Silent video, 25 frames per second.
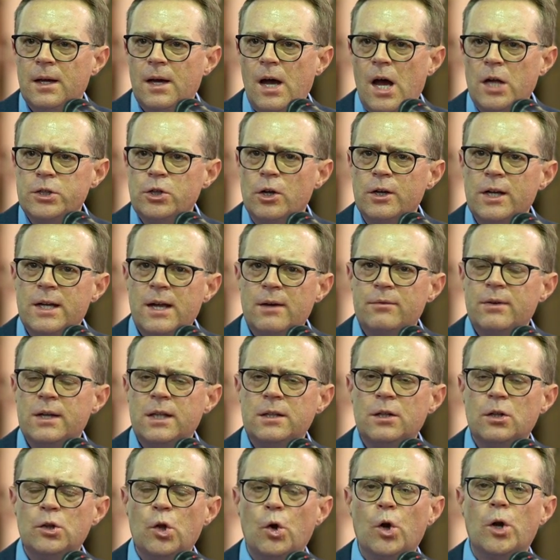And you're
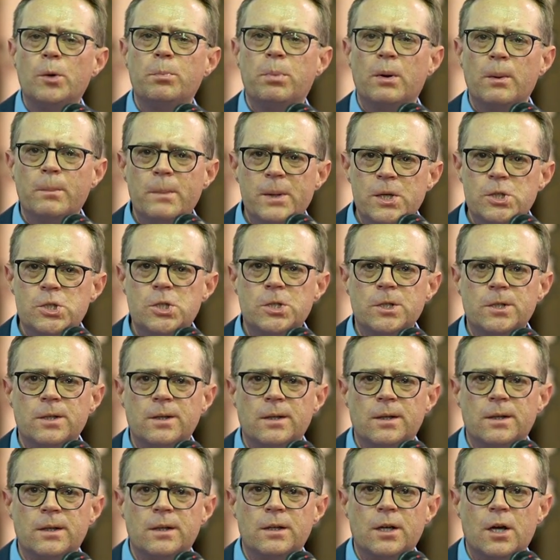giving the Lord
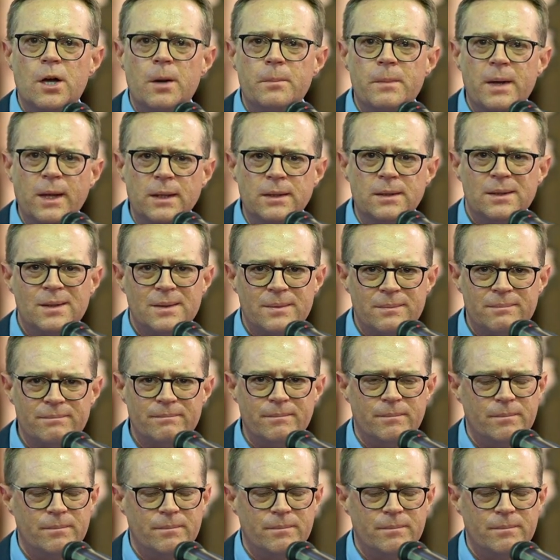permission to come in